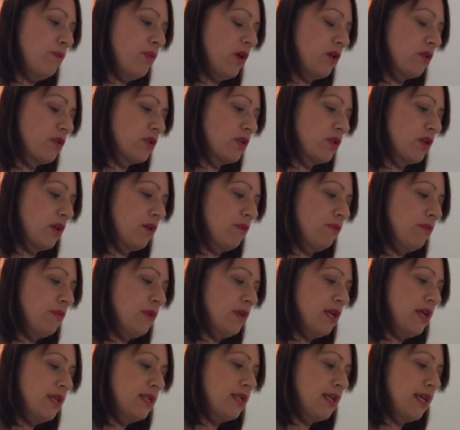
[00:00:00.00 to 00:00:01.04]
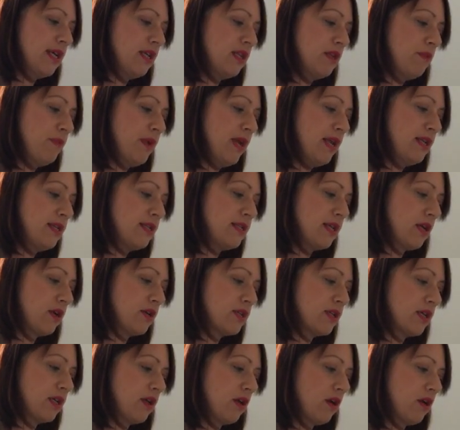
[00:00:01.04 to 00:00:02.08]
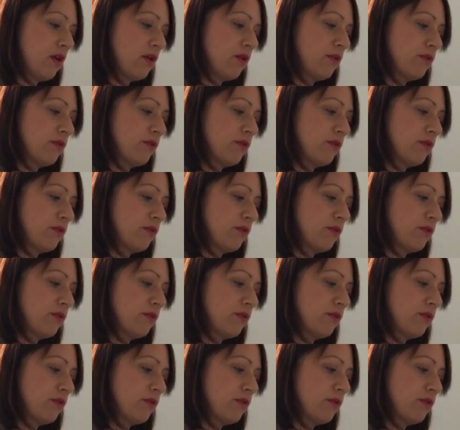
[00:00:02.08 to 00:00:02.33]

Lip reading: bottom, taking the pins out as I go.